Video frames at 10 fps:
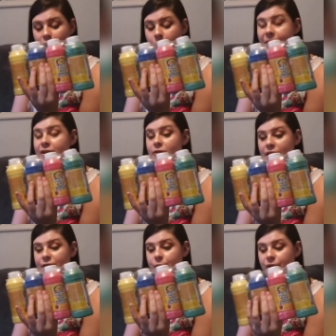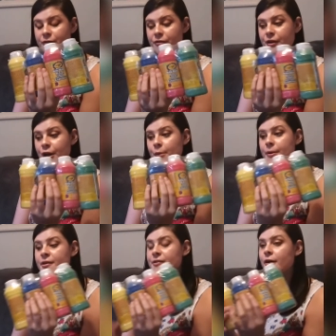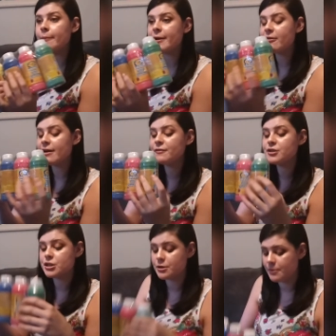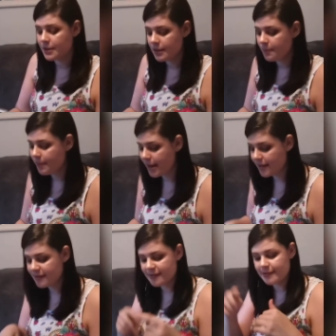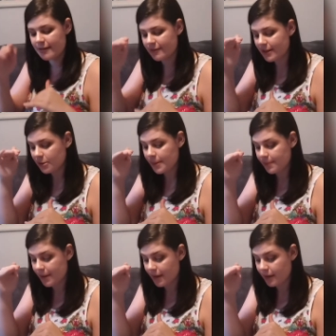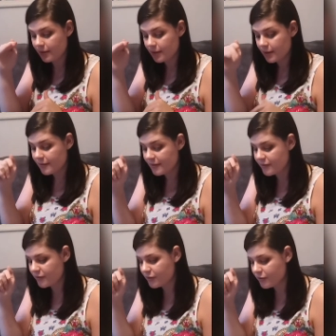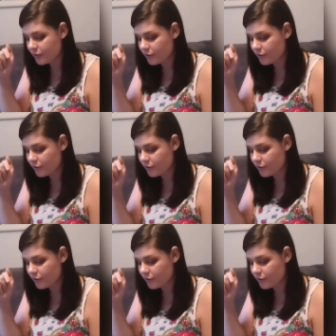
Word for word: Hobbycraft ones because Hobbycraft do paints that are a little bit bigger. These are